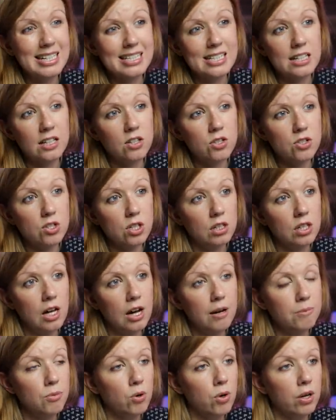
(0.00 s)
is that there's a
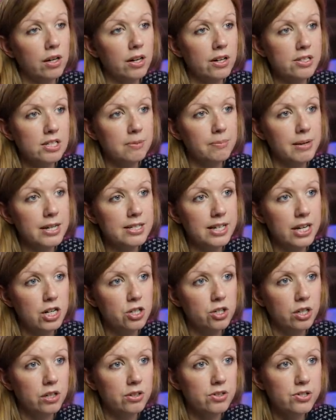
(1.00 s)
lot more
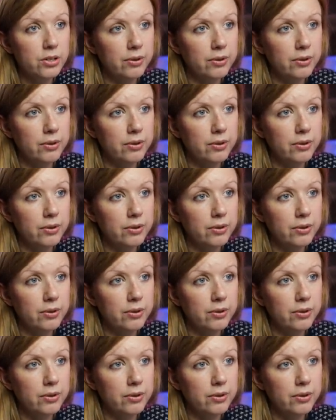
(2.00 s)
customization.